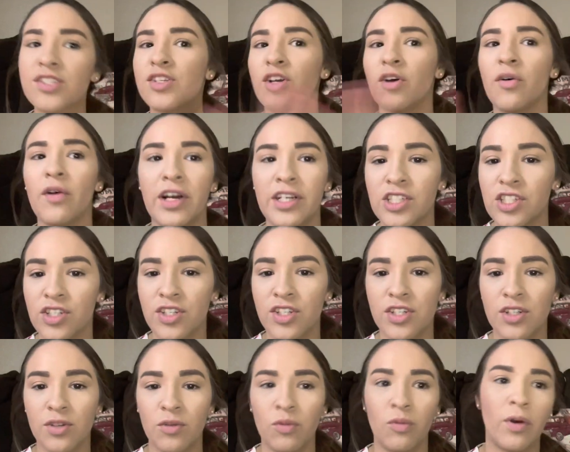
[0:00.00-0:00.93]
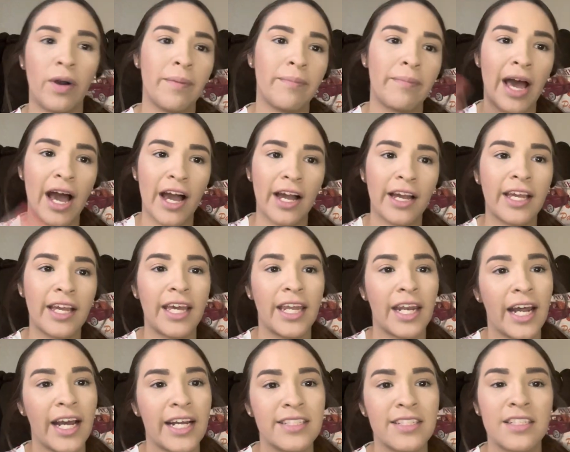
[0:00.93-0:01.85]
so I just went back
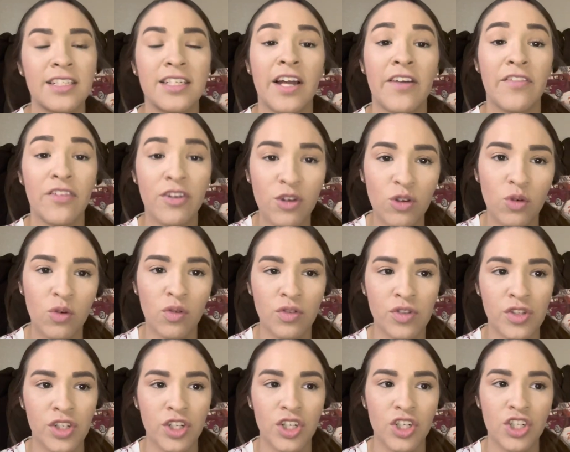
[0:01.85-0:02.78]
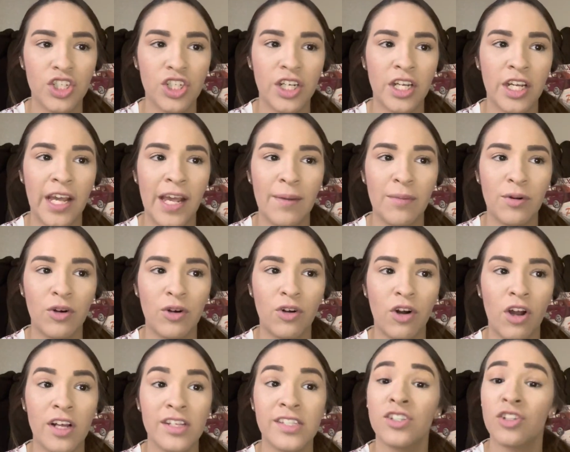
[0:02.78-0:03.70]
and I did another Google search and came
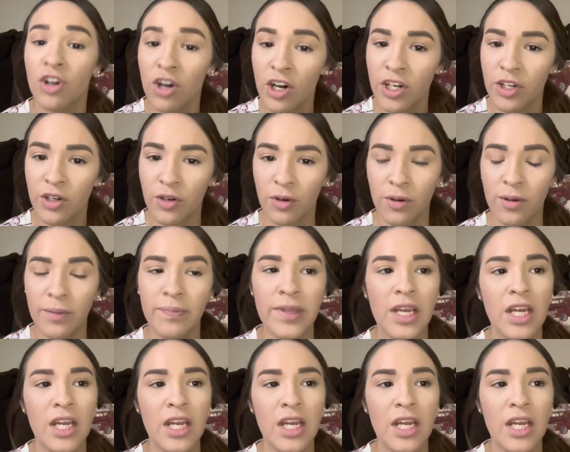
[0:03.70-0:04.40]
across an article.